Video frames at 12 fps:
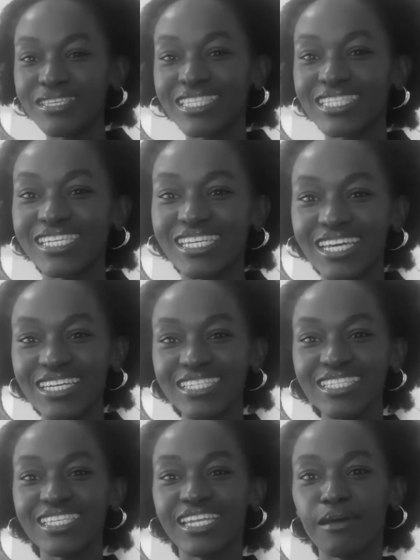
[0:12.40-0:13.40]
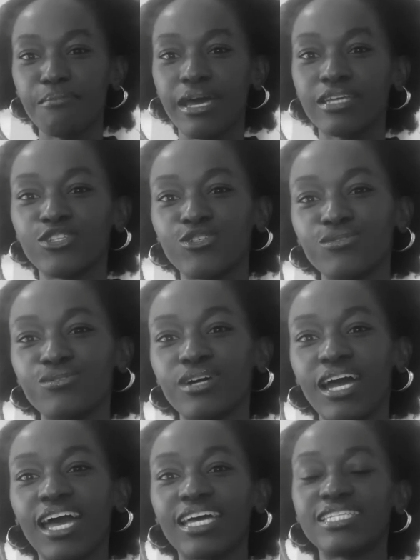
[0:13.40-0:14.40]
Tina Mbachu,
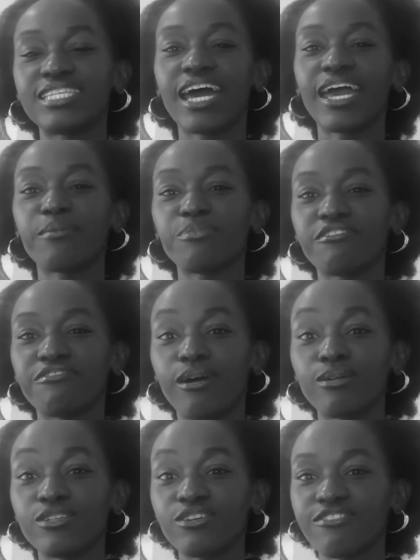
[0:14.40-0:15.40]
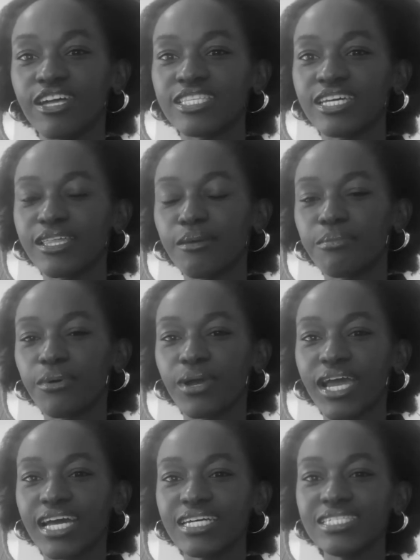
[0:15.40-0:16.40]
and I am the founder of Atelier
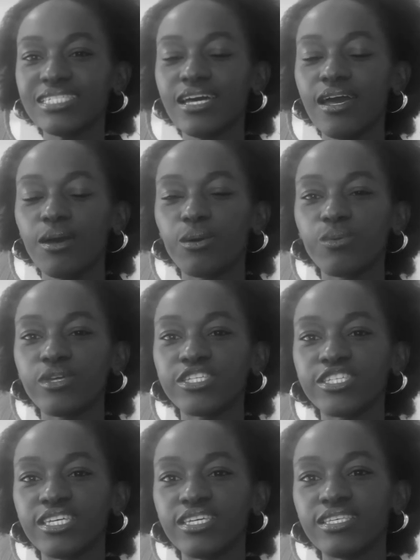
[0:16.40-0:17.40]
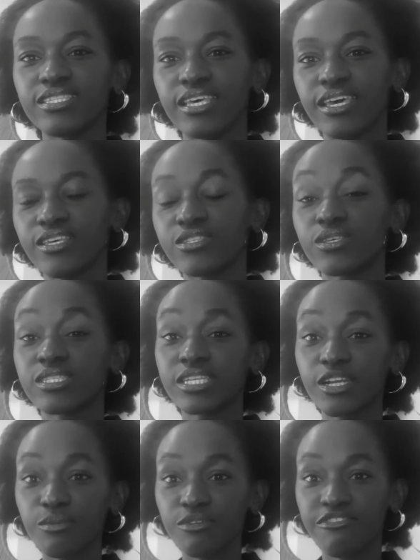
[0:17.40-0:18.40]
Mboka, which is a
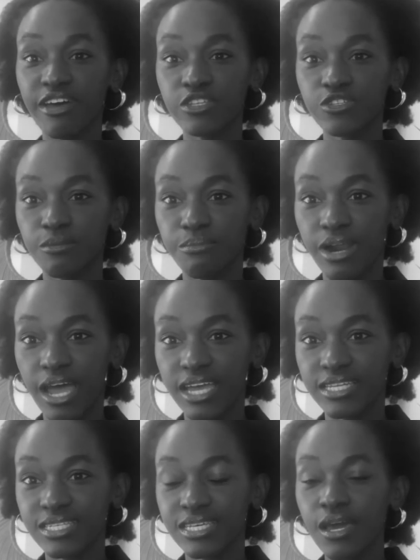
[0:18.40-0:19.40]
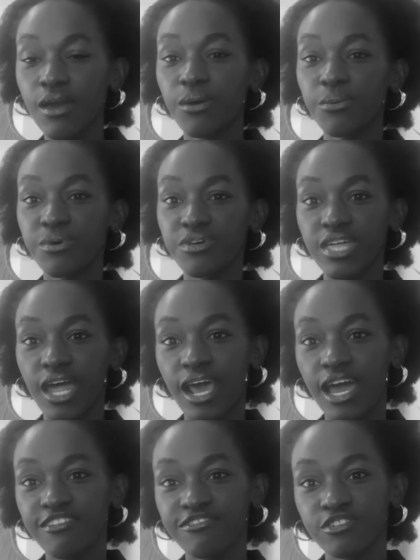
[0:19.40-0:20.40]
sustainable fashion brand with an
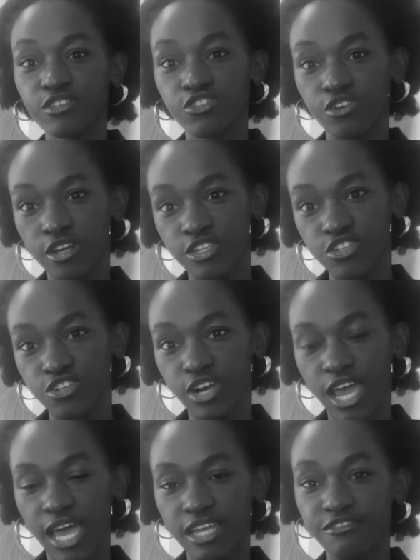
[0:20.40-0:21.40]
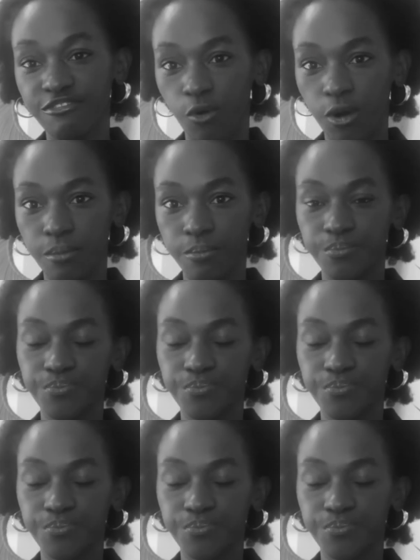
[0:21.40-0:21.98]
eye for structure and form.